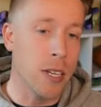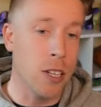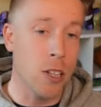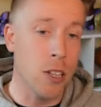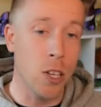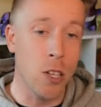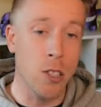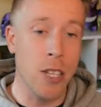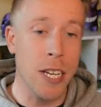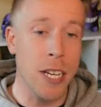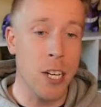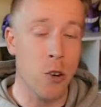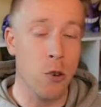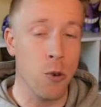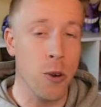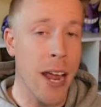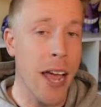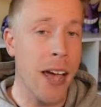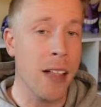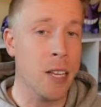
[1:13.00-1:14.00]
it looks like
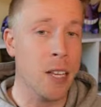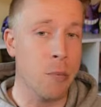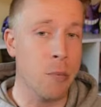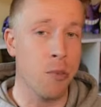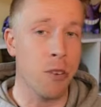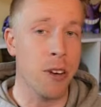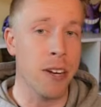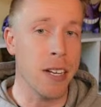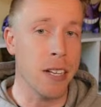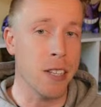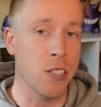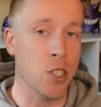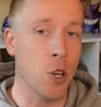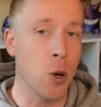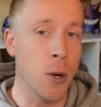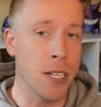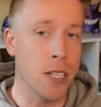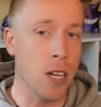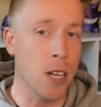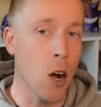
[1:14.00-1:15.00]
Creality Print is
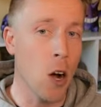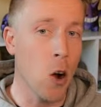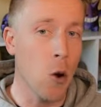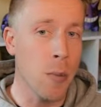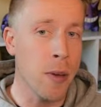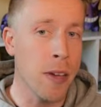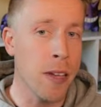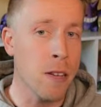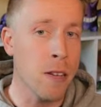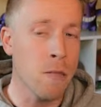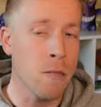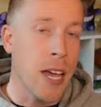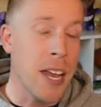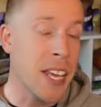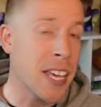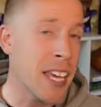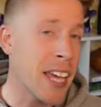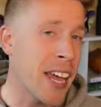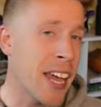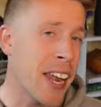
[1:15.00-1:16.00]
going to open. And
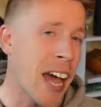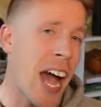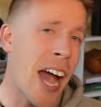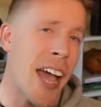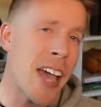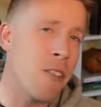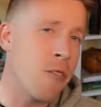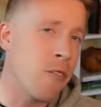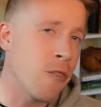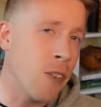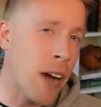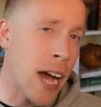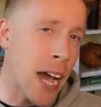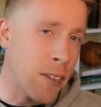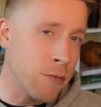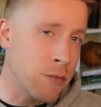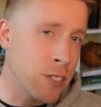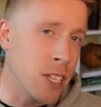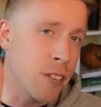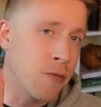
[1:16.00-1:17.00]
again, I have
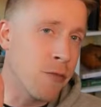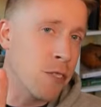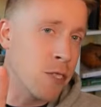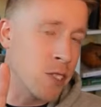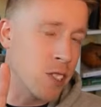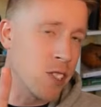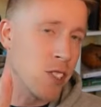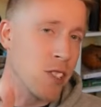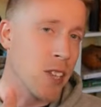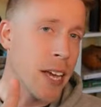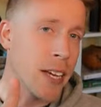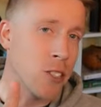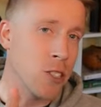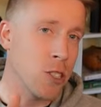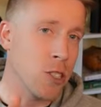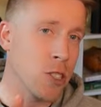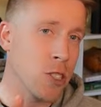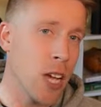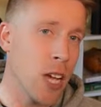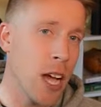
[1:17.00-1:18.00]
5 different slicer
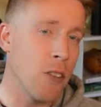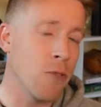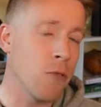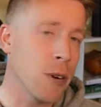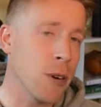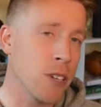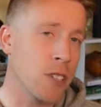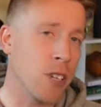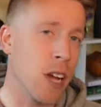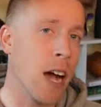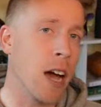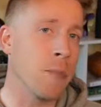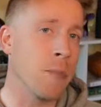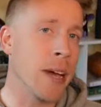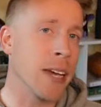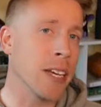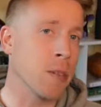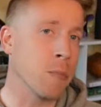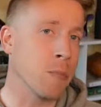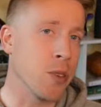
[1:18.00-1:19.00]
softwares on my
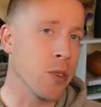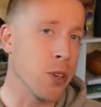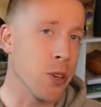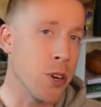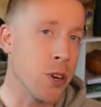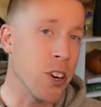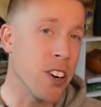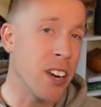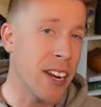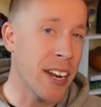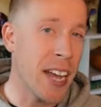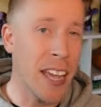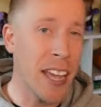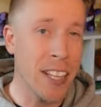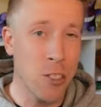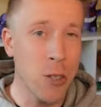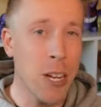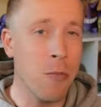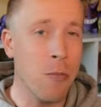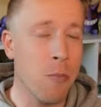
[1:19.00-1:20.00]
computer, and I
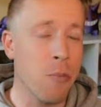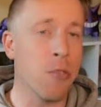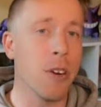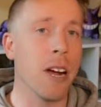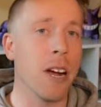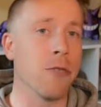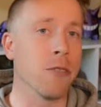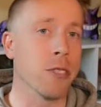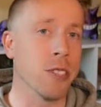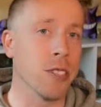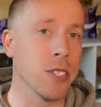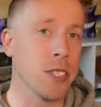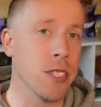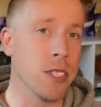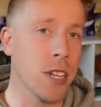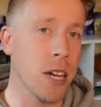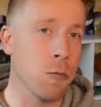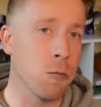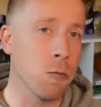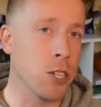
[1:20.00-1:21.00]
do have preferences
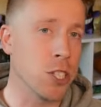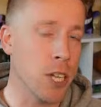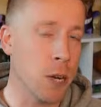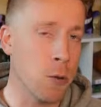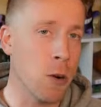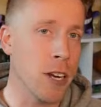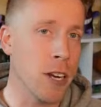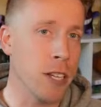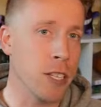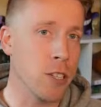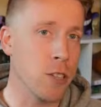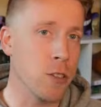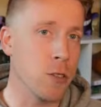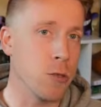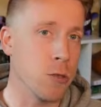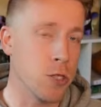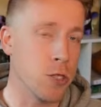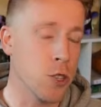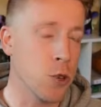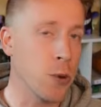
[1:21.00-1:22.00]
on which I want to
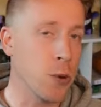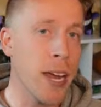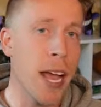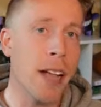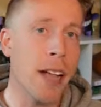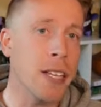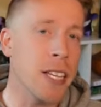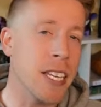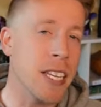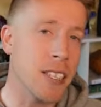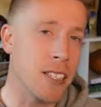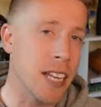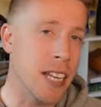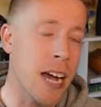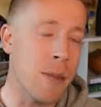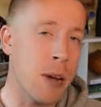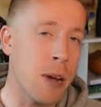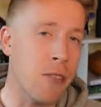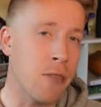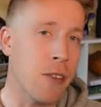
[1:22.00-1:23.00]
use. Creality is not
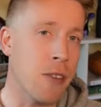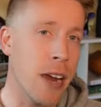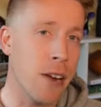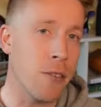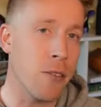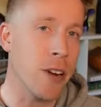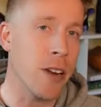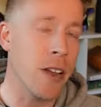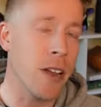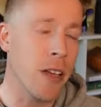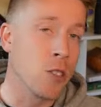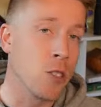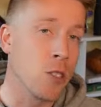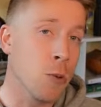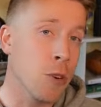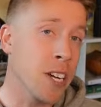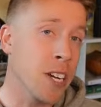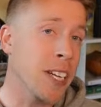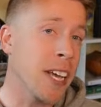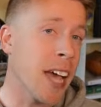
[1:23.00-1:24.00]
my favorite, so
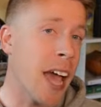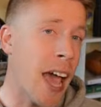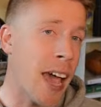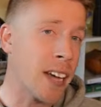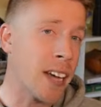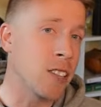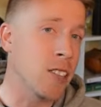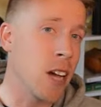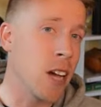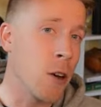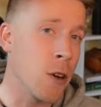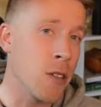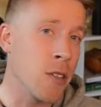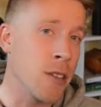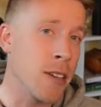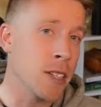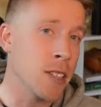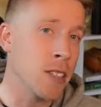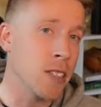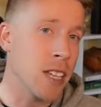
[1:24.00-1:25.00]
we're going to X out of
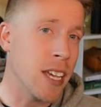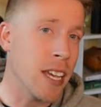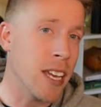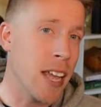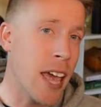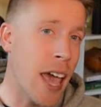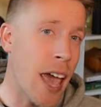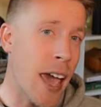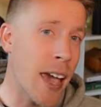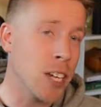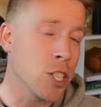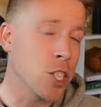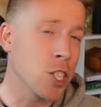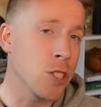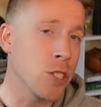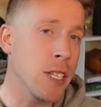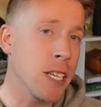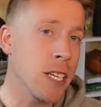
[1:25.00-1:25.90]
this and actually